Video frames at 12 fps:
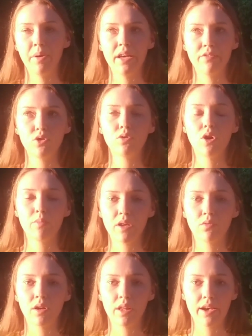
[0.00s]
But if you know me
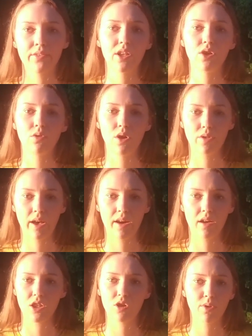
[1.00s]
in real life, then you know
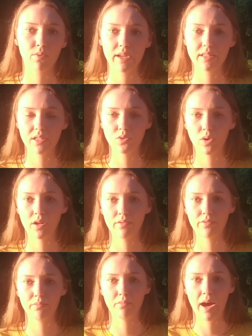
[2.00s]
that human rights is one
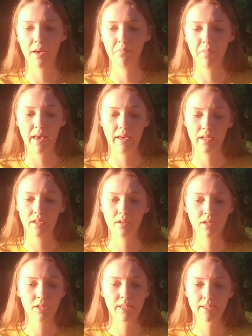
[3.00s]
of my main
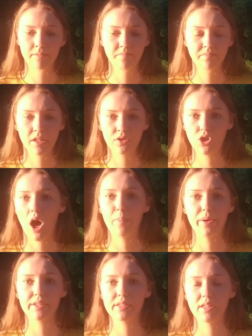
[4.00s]

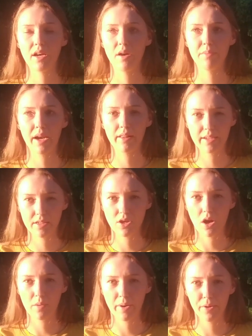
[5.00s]
topics that I like to
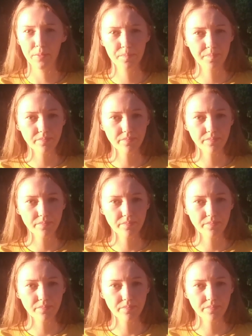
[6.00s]
talk about.